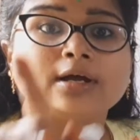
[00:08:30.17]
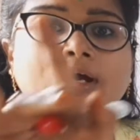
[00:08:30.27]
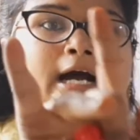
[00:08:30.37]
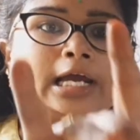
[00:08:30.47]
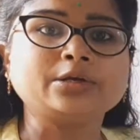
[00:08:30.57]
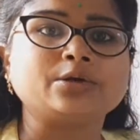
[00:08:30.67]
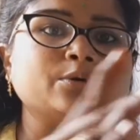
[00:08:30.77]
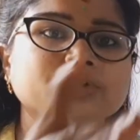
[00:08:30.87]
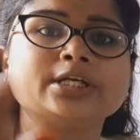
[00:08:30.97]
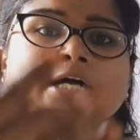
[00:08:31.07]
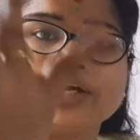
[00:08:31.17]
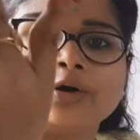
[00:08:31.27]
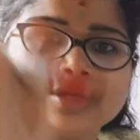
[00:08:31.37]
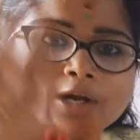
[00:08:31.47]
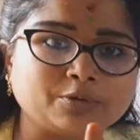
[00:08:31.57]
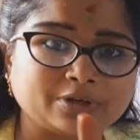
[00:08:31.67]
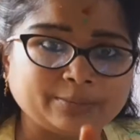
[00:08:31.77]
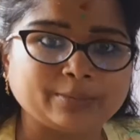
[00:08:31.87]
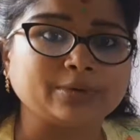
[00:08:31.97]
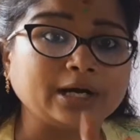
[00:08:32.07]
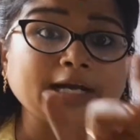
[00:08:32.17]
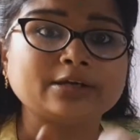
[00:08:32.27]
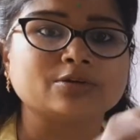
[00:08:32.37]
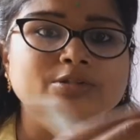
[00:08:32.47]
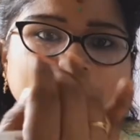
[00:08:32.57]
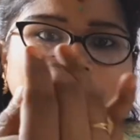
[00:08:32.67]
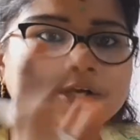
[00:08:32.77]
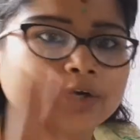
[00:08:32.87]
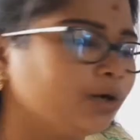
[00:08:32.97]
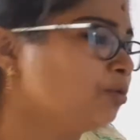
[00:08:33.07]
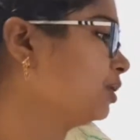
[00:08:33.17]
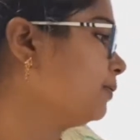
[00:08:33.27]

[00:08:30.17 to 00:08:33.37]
Remember, hydrogen ion out.